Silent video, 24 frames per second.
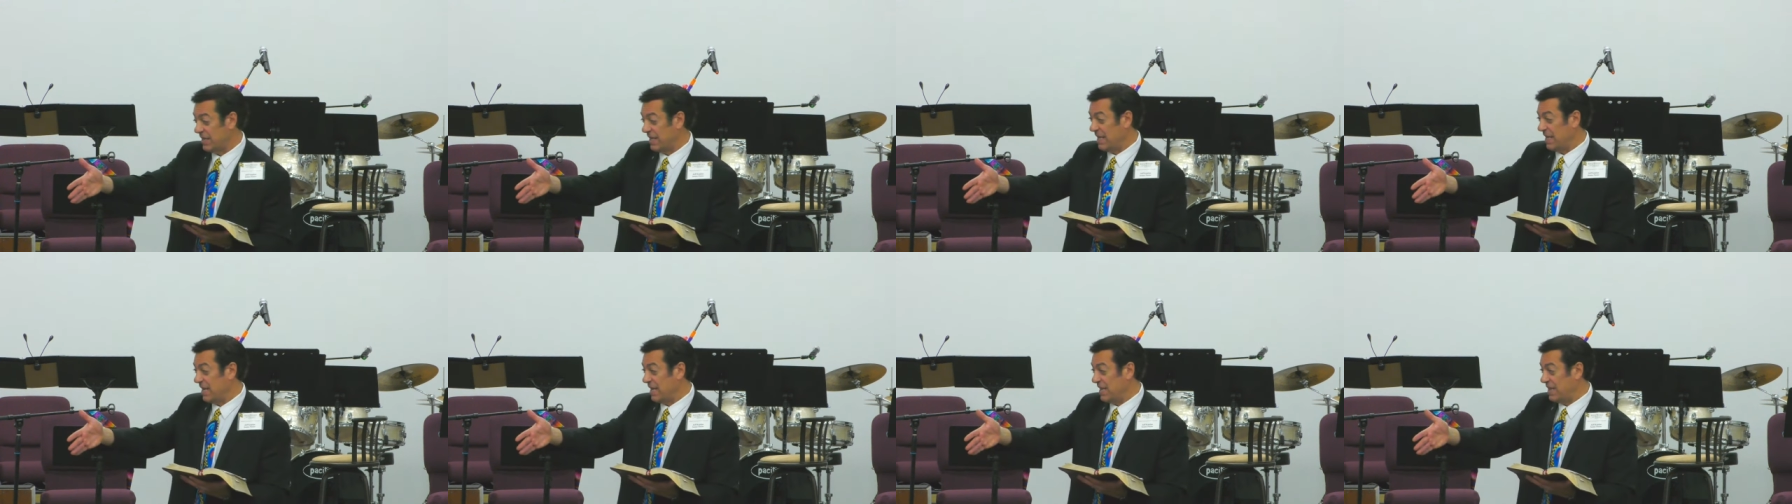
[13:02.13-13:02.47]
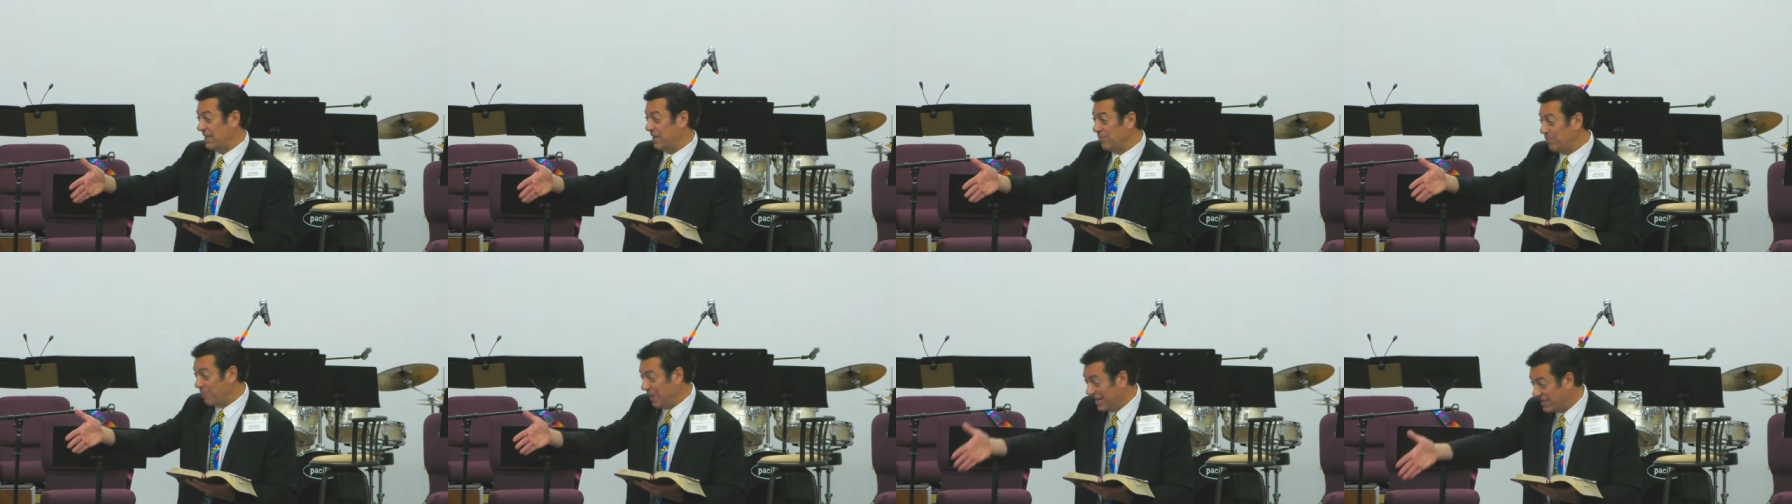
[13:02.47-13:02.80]
the
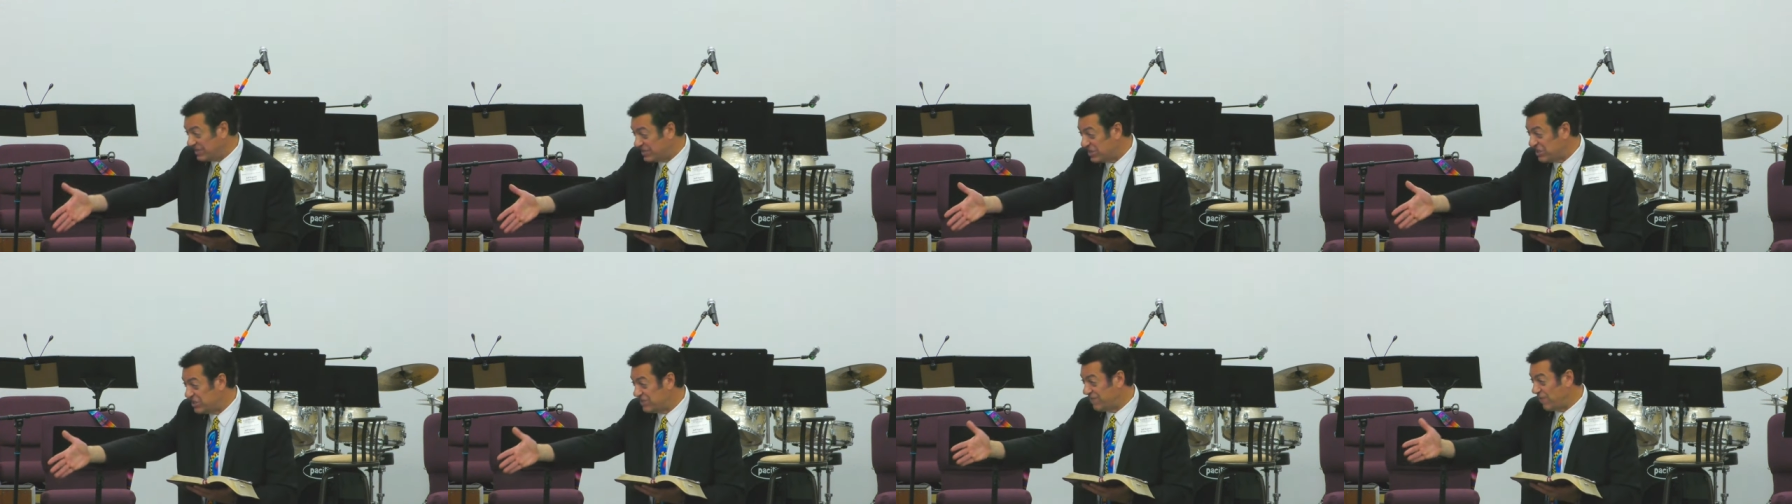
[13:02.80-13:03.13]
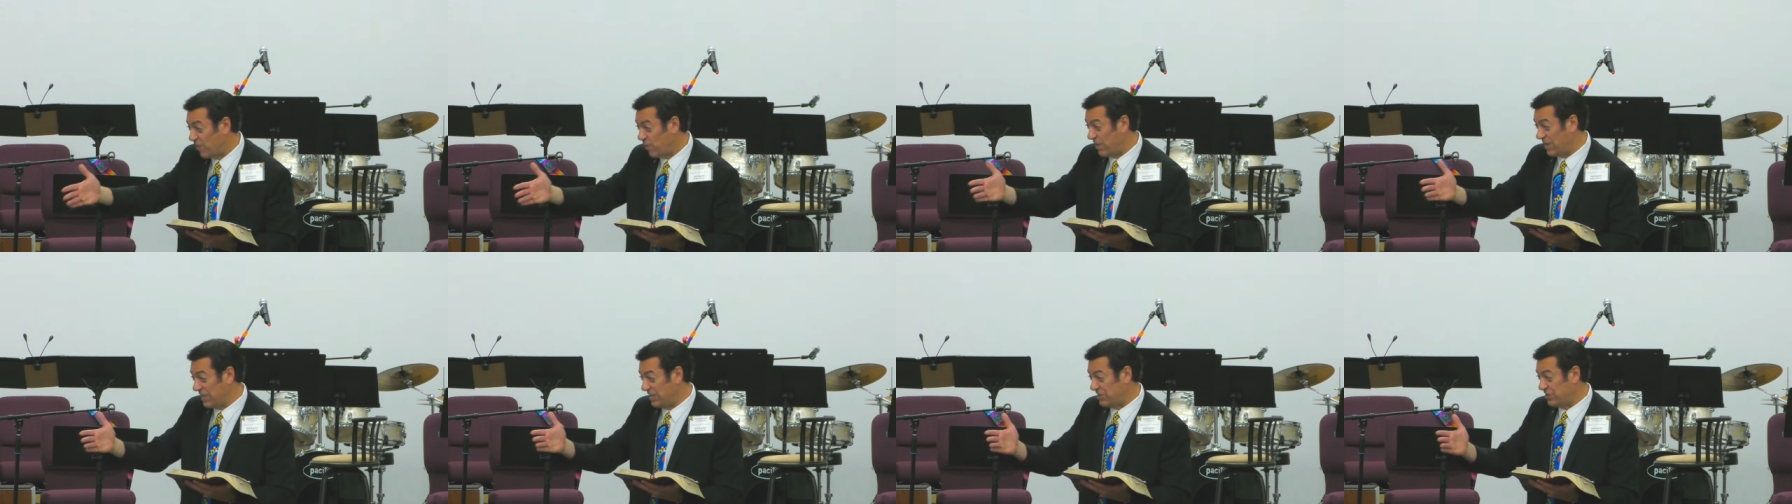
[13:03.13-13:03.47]
basis
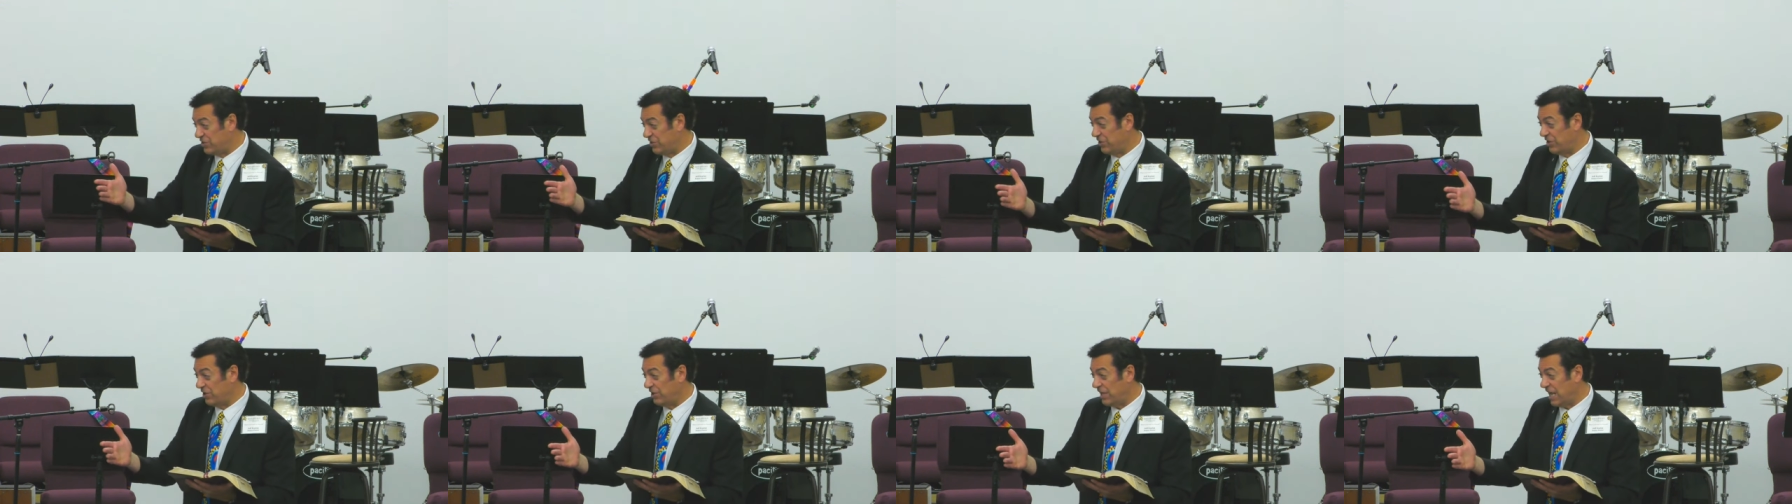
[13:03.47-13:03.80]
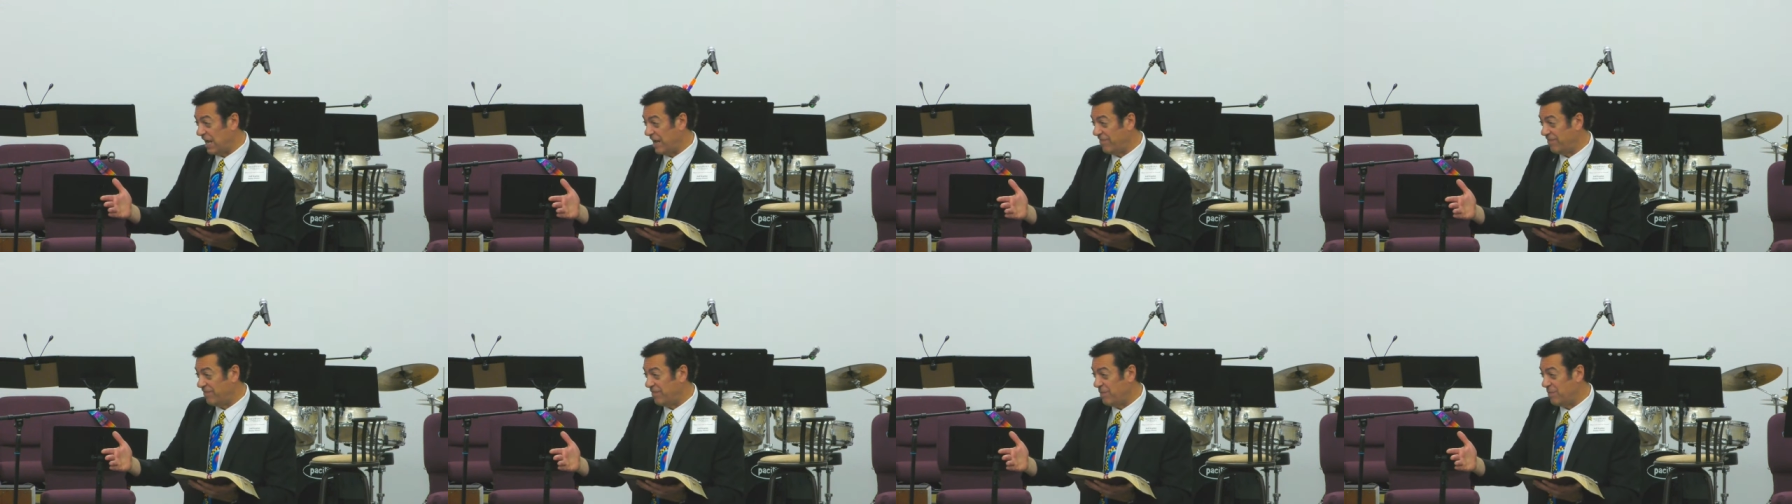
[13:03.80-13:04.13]
for eternal
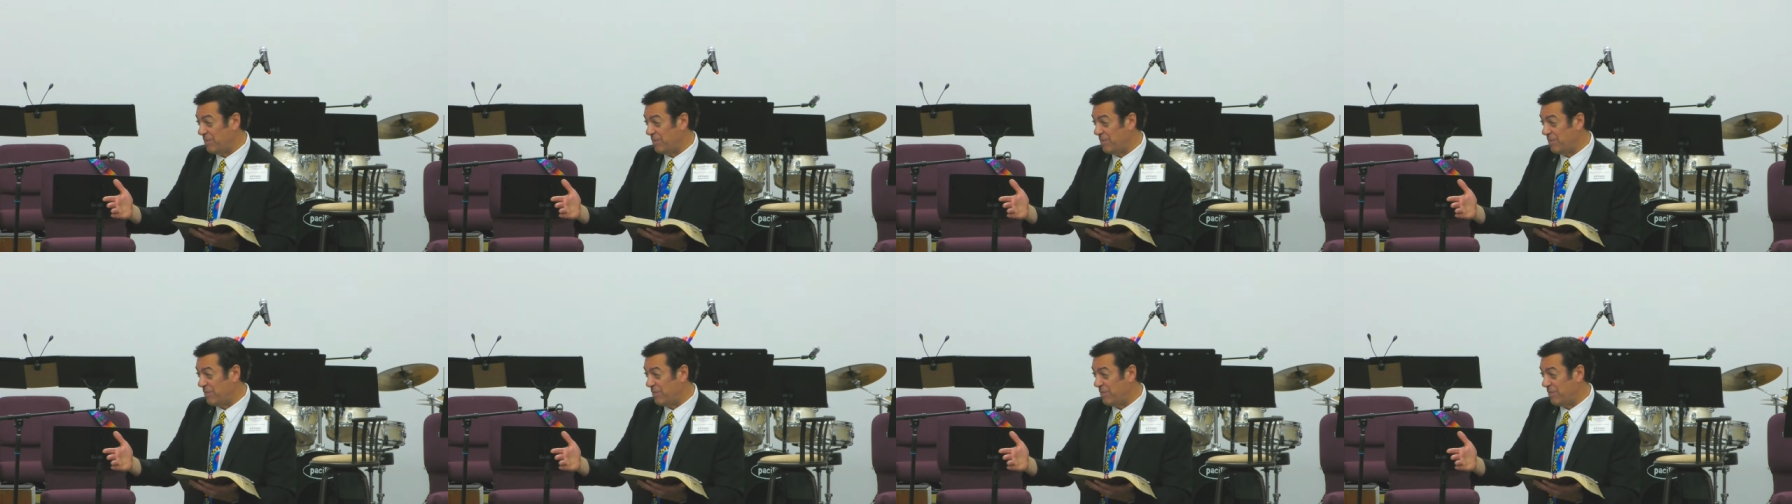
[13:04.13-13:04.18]
life